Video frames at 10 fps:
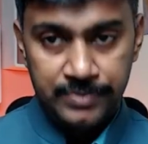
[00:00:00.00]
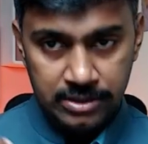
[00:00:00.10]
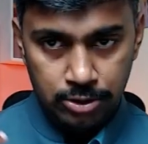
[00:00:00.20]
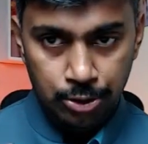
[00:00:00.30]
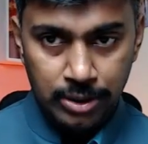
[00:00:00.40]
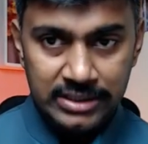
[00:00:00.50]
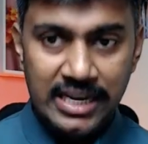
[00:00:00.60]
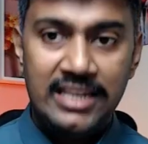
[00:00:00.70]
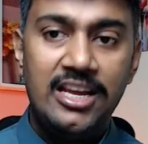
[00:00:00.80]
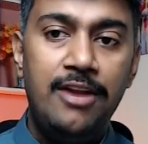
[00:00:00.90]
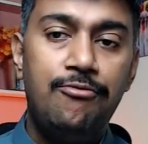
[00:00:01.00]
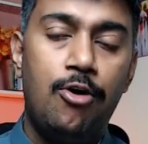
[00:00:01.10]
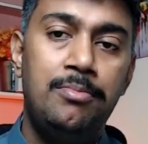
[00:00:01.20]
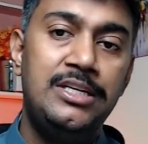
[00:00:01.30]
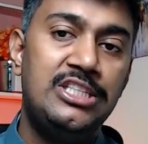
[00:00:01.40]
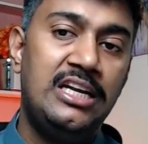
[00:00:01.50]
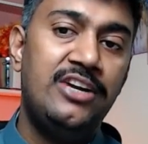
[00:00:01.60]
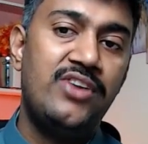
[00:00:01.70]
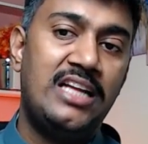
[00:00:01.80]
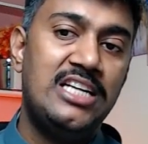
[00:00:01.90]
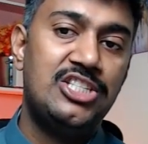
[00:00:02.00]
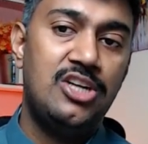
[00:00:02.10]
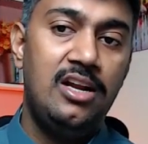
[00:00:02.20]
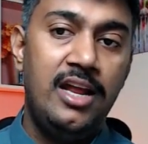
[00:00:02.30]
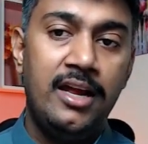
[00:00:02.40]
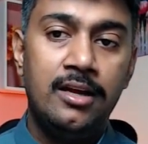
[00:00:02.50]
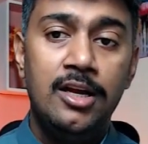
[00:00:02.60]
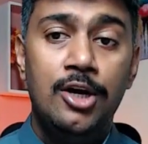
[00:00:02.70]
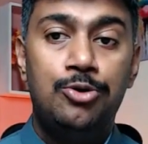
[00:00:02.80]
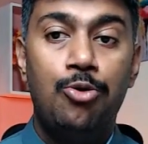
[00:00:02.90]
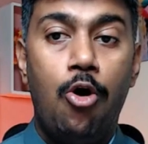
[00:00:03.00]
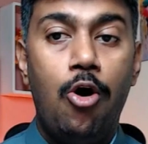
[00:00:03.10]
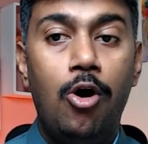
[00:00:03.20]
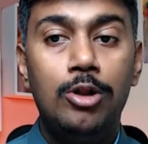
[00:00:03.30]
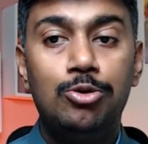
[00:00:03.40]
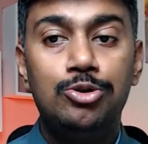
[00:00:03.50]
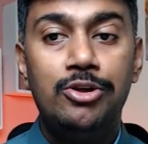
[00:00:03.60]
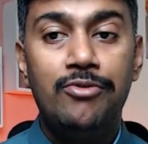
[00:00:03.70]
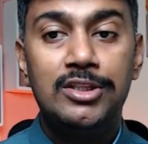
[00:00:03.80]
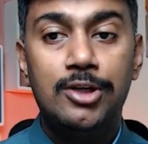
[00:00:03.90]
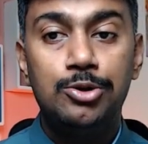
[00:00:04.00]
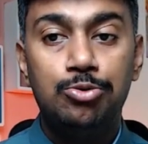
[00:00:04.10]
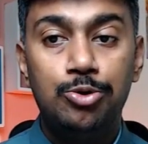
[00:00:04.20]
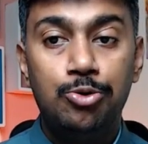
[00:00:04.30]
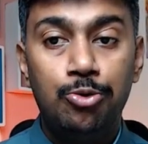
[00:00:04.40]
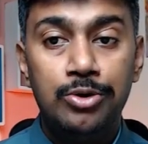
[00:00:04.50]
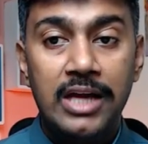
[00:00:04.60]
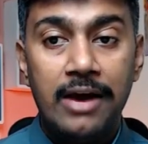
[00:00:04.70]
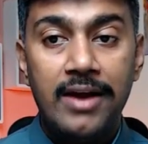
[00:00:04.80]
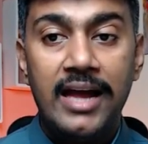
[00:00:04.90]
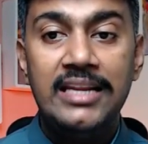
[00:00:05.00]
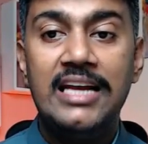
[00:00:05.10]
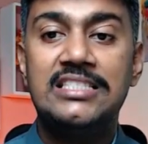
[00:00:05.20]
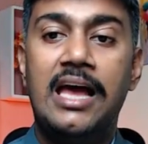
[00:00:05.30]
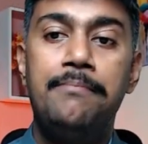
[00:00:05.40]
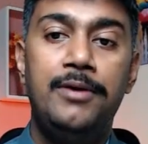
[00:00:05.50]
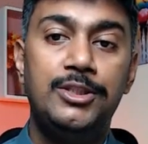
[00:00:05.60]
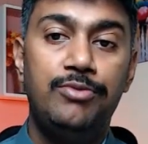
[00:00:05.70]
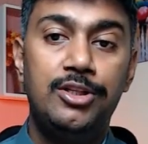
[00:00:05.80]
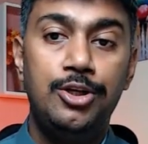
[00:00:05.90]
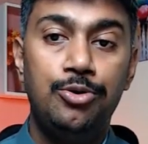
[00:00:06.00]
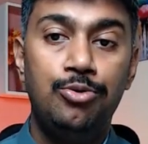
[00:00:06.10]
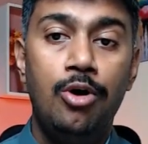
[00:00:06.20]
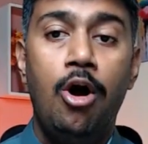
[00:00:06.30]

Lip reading: you can send the information and transaction link to all those investors who don't have any SIPs with you,